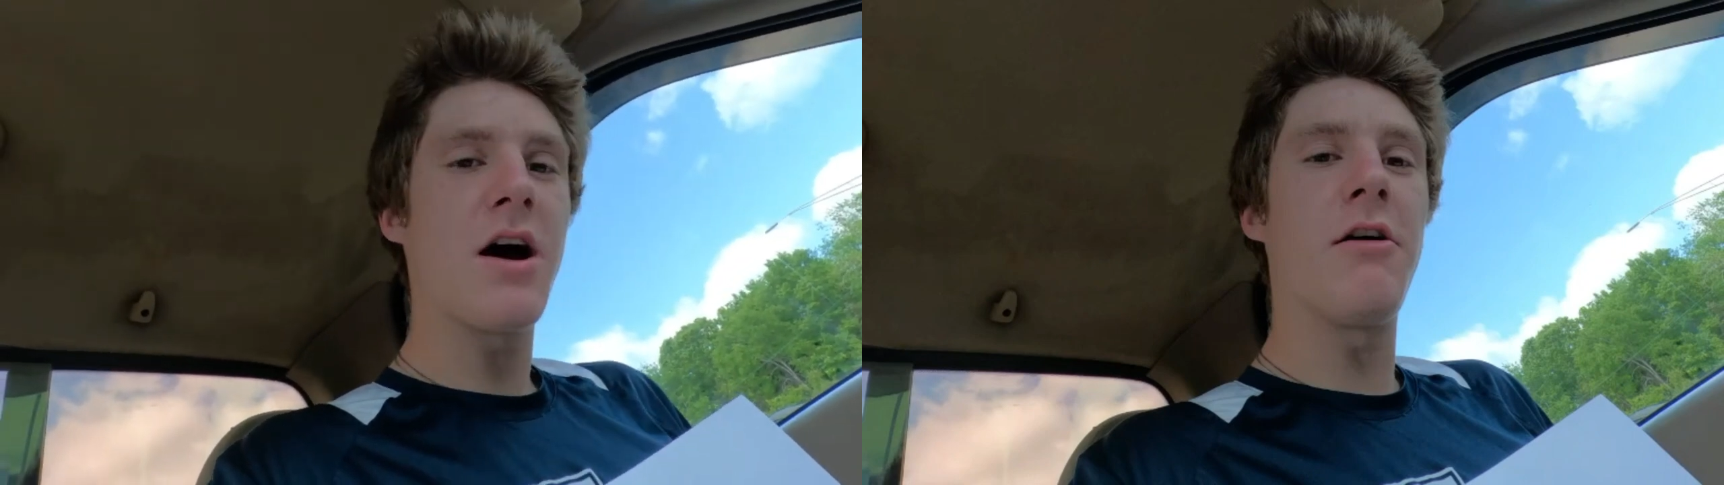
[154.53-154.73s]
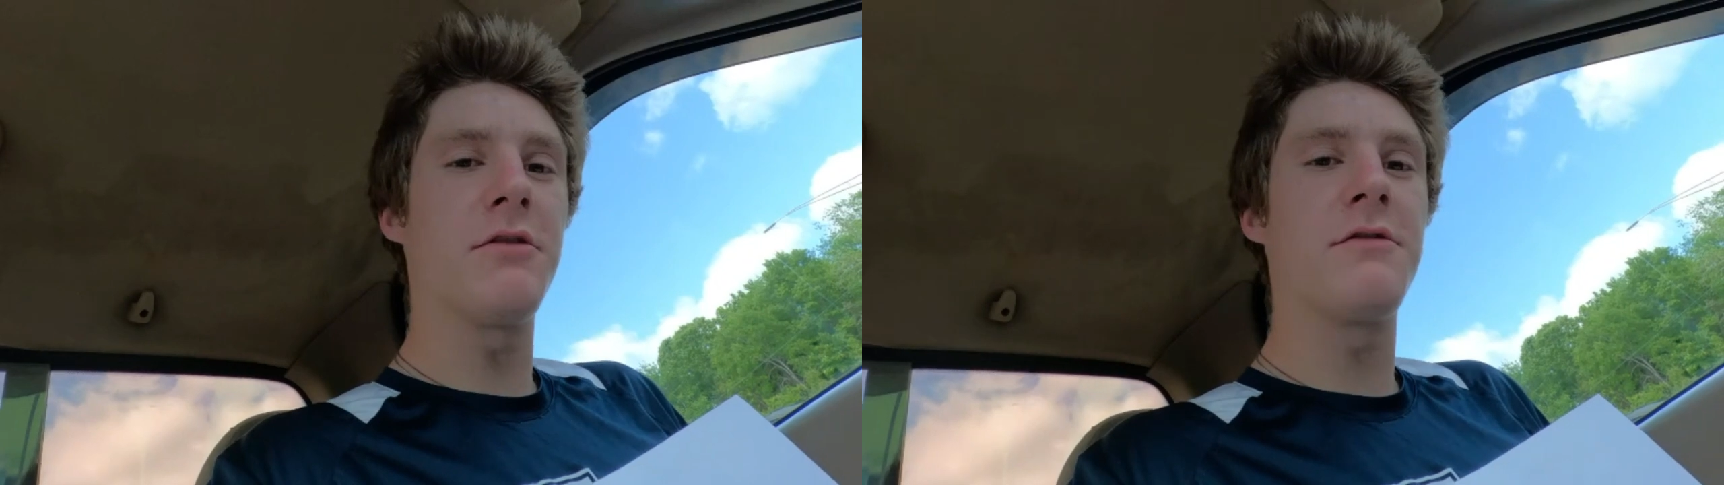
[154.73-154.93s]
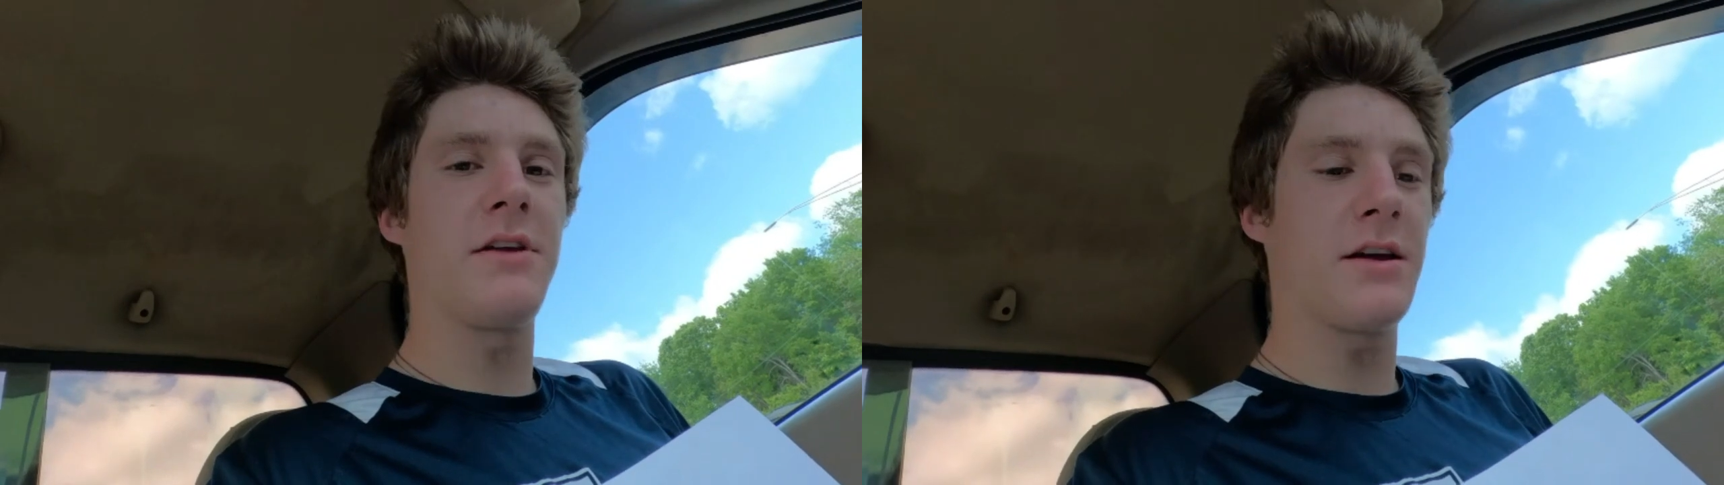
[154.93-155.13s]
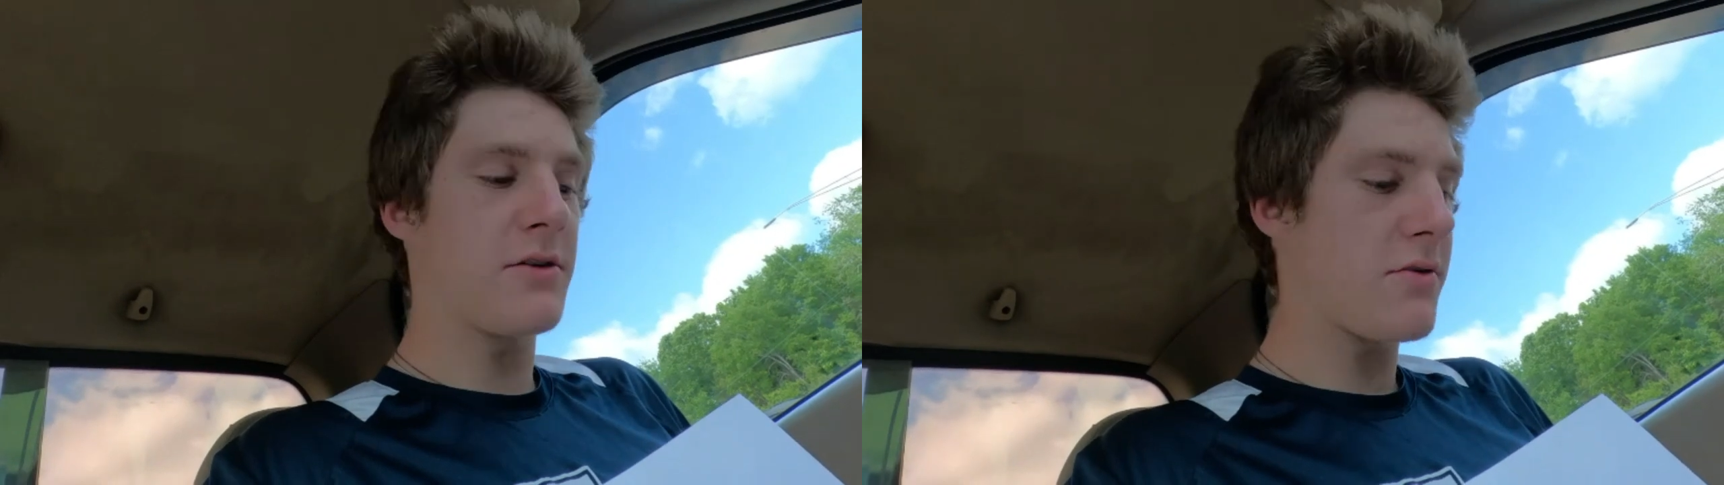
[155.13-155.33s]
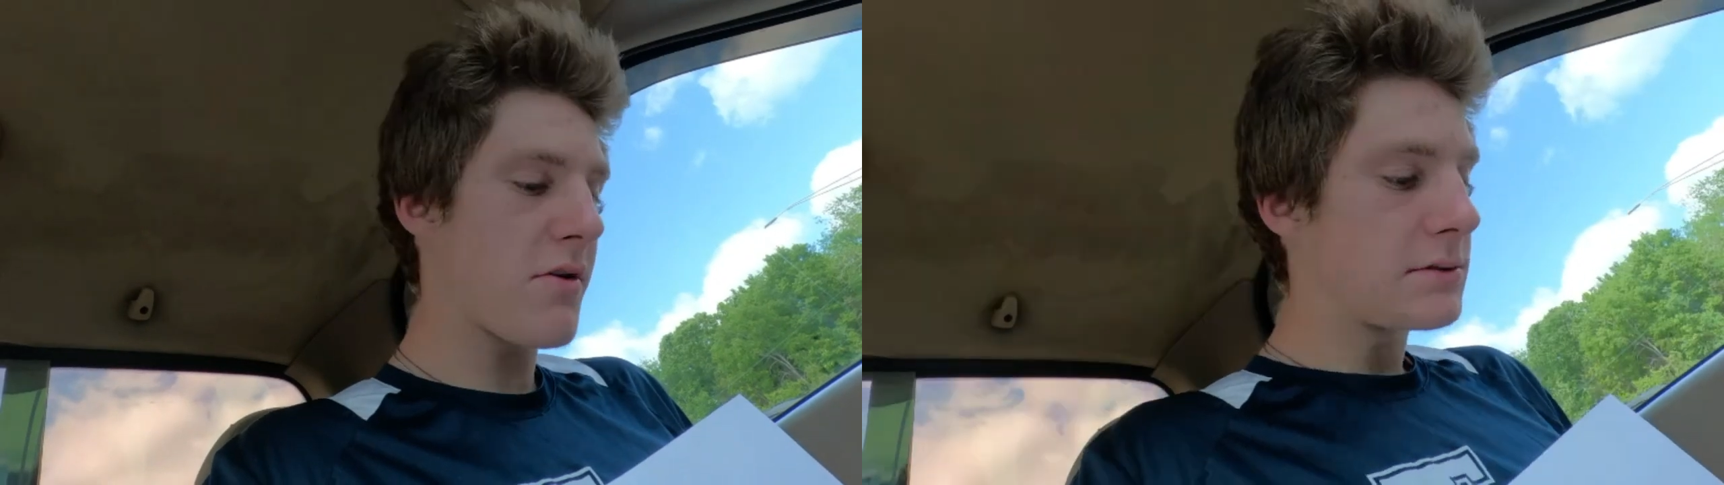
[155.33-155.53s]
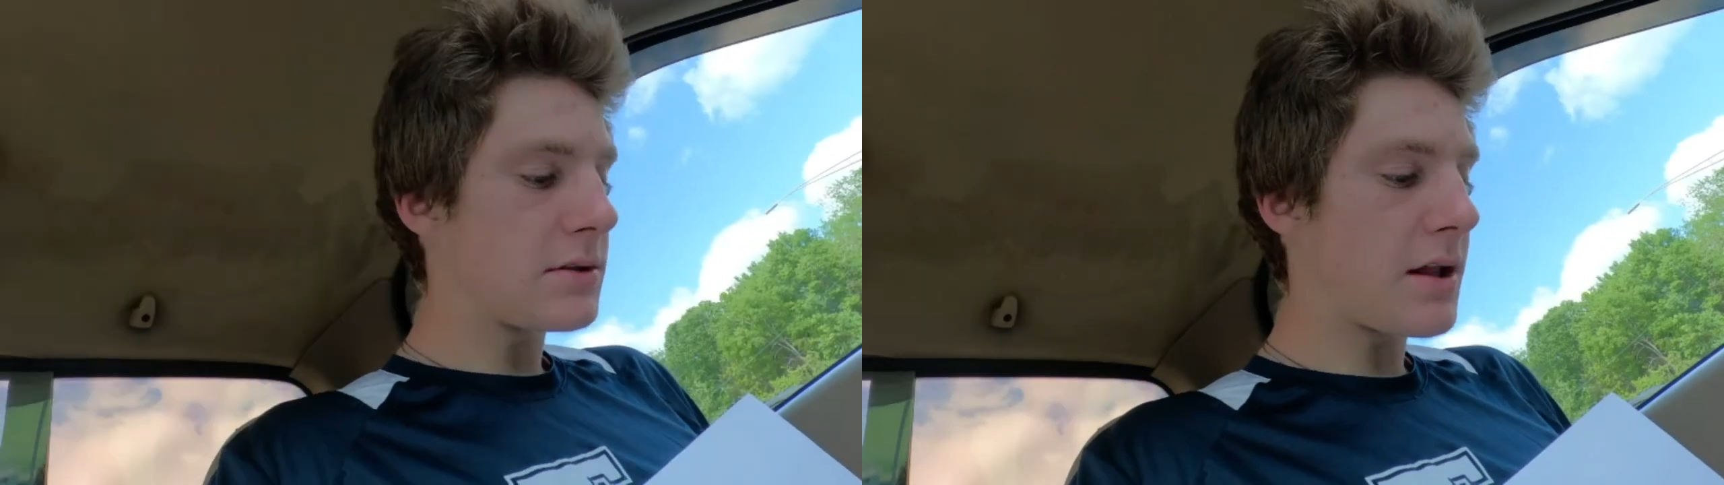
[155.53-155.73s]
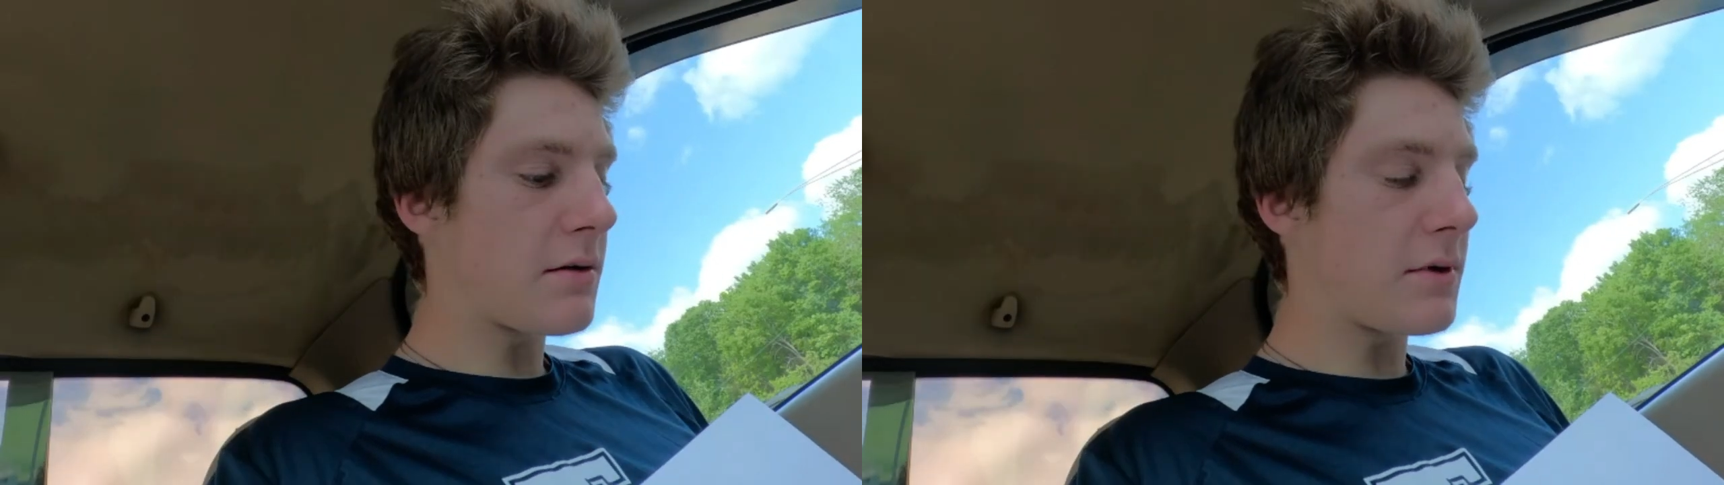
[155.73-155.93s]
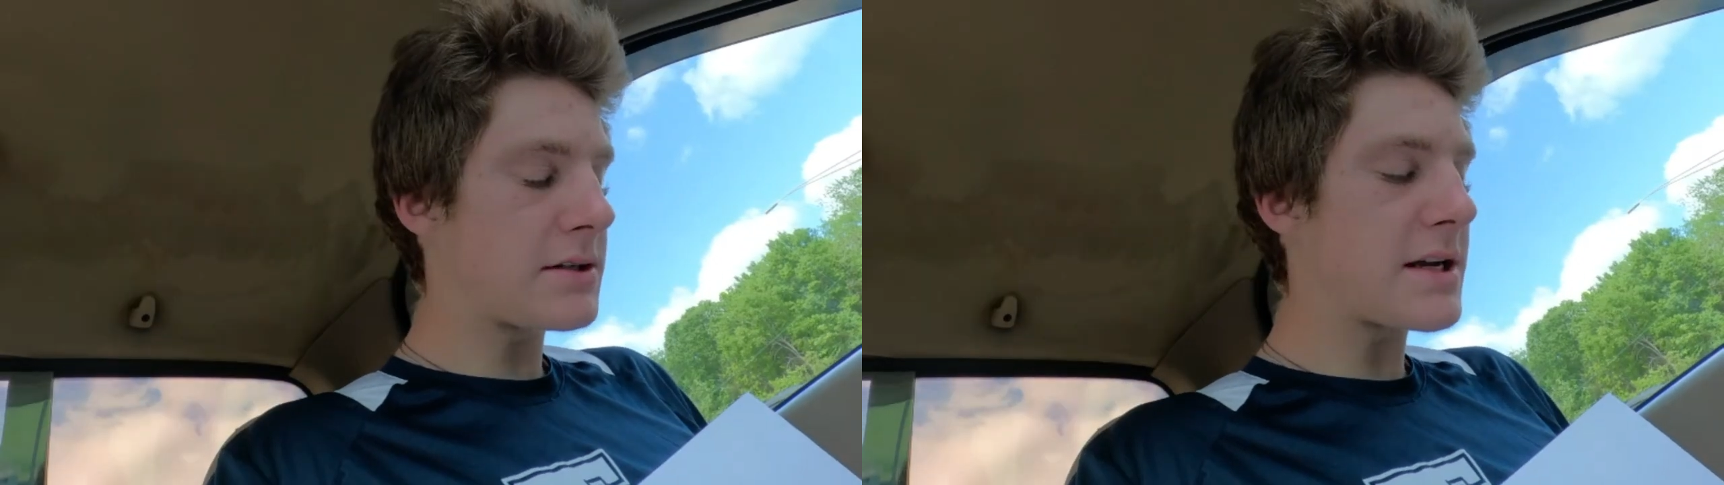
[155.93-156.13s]
of the vehicle. The
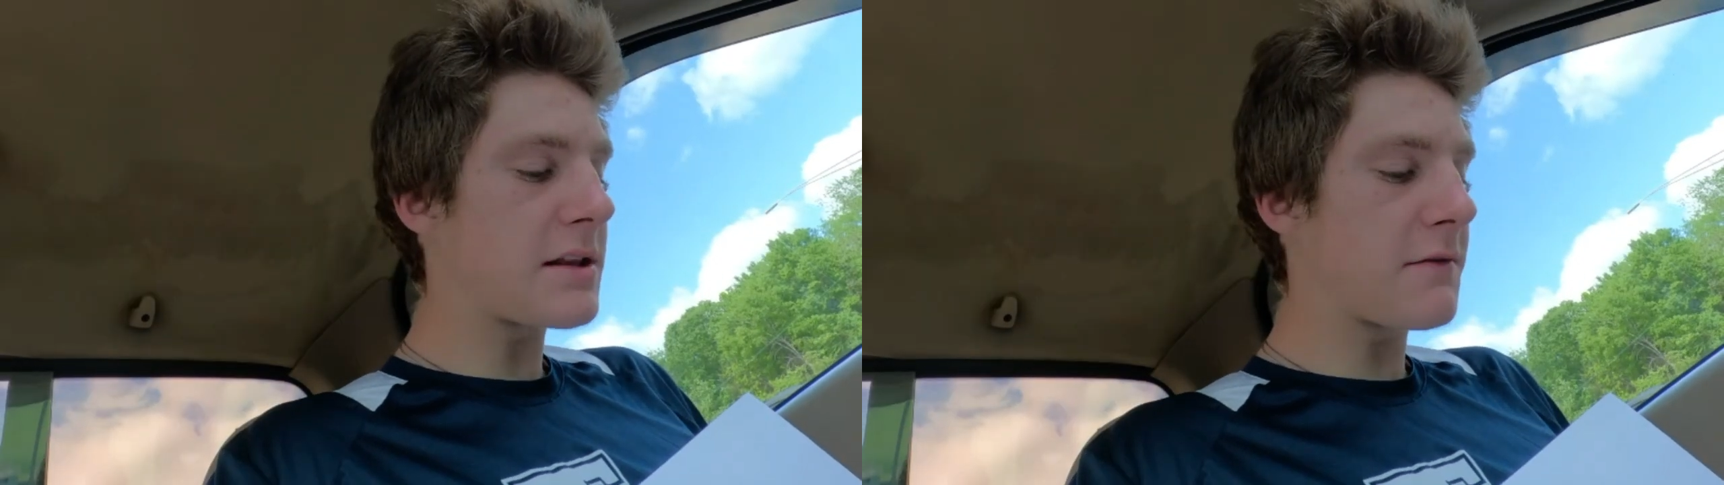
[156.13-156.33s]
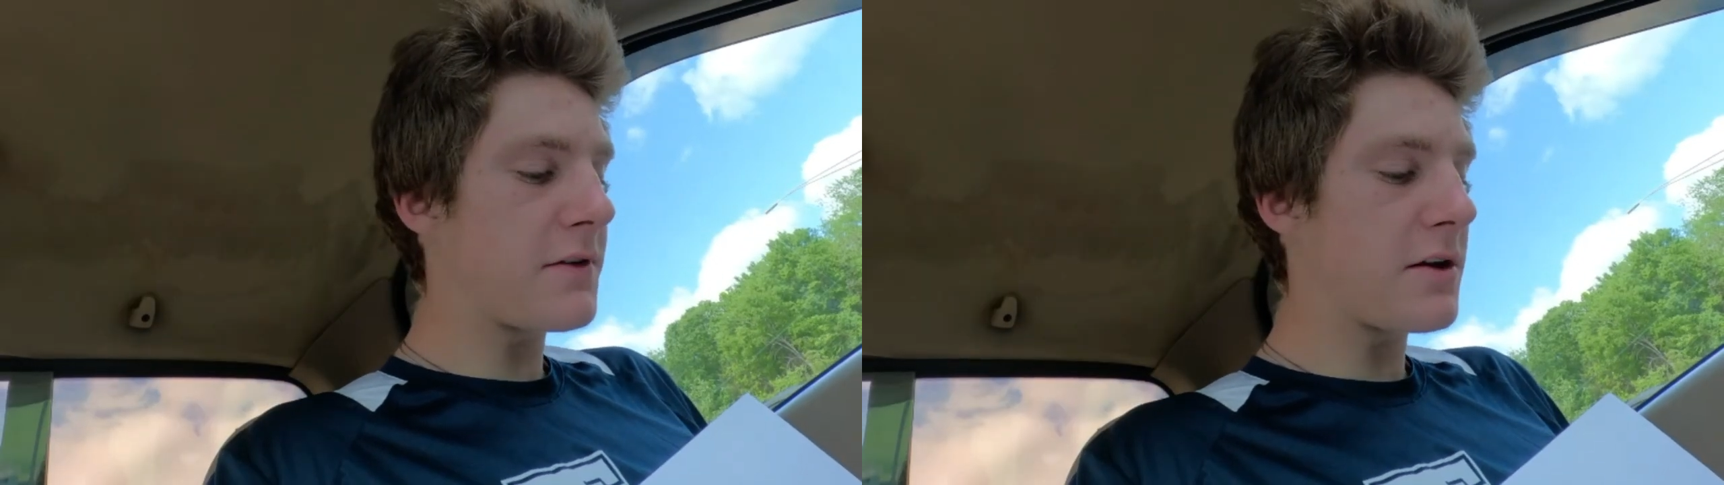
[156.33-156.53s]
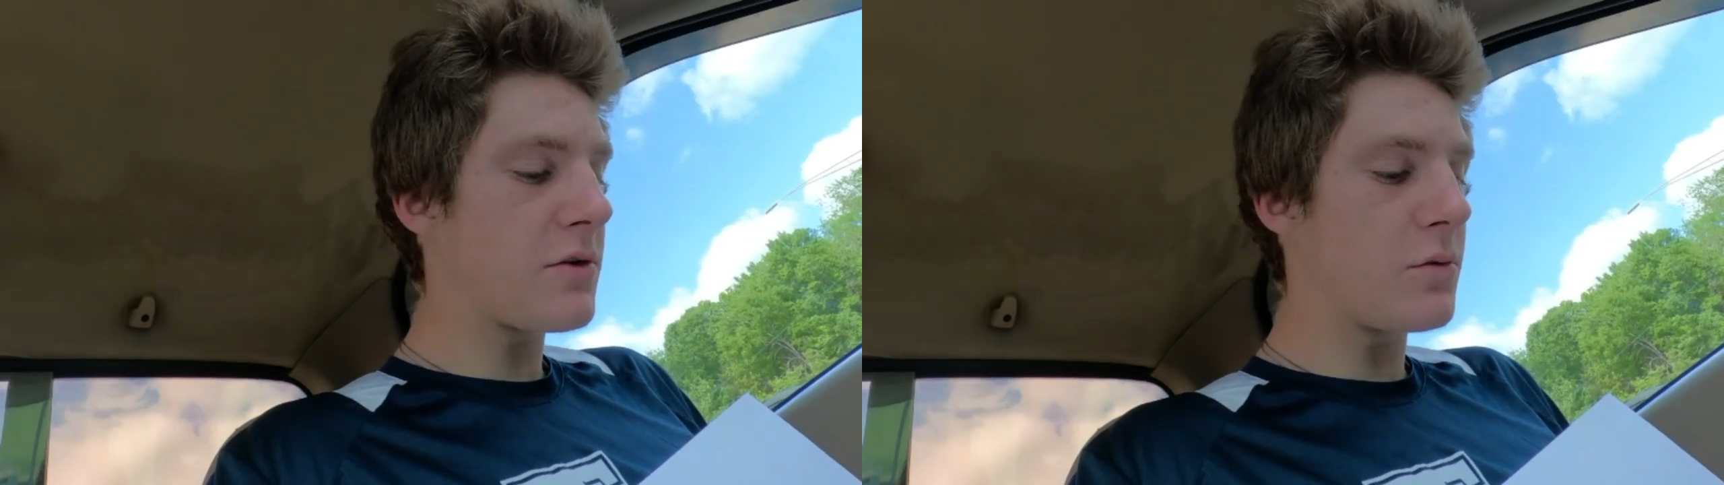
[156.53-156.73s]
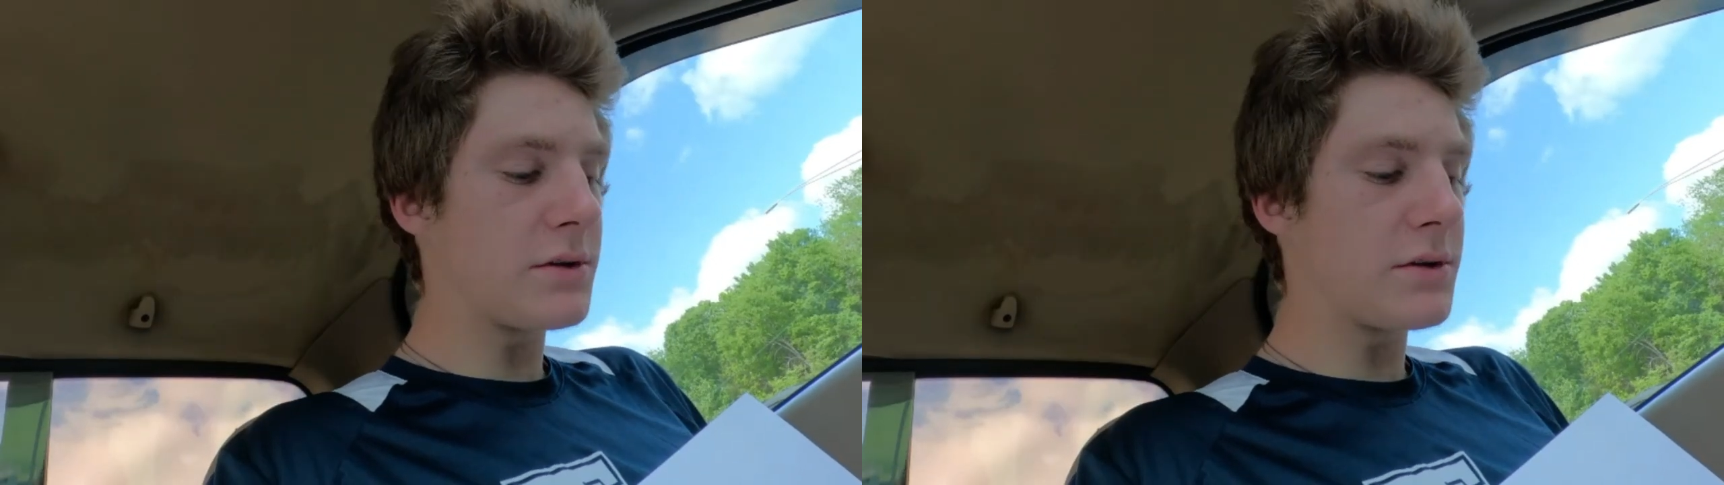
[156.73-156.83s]
letter must state the vehicle